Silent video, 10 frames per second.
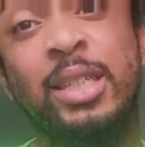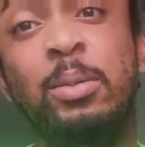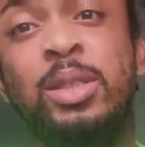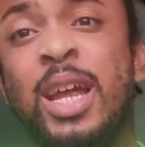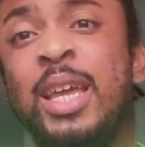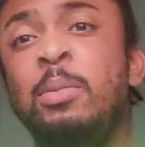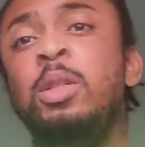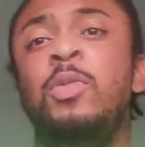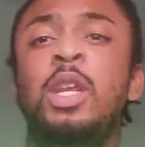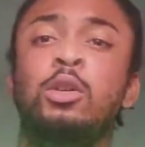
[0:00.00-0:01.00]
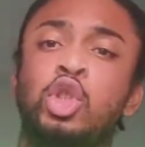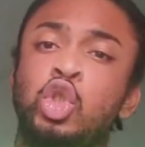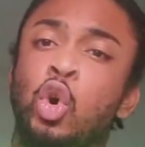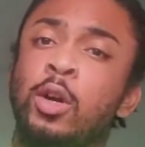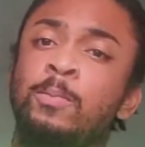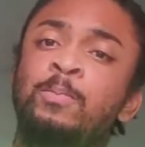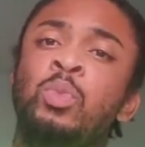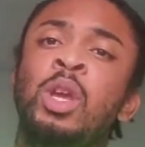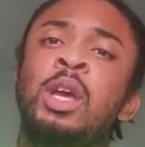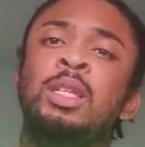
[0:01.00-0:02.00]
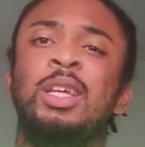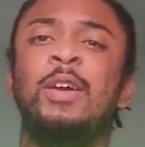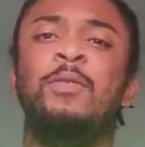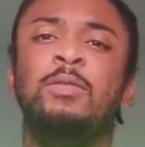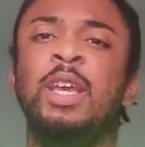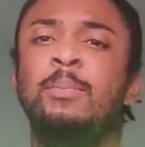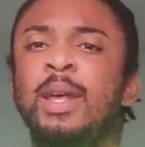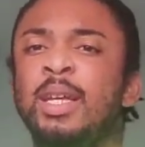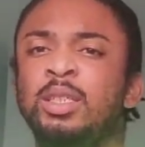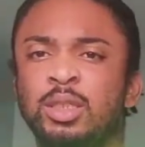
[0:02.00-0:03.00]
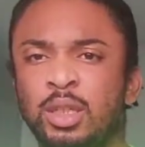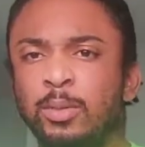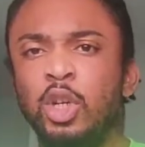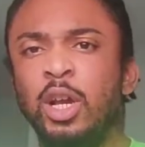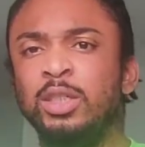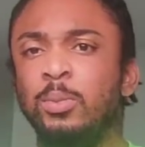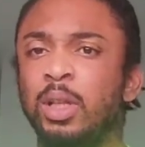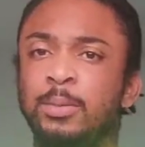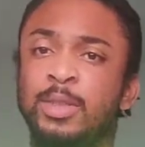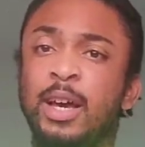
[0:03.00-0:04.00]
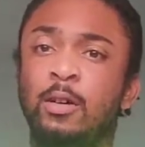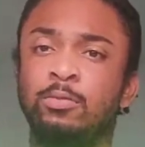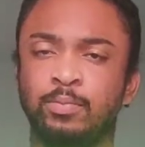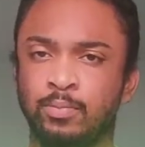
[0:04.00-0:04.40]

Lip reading: I'm gonna try to keep this video short to like 15 minutes. So I'm gonna show y'all some clips now.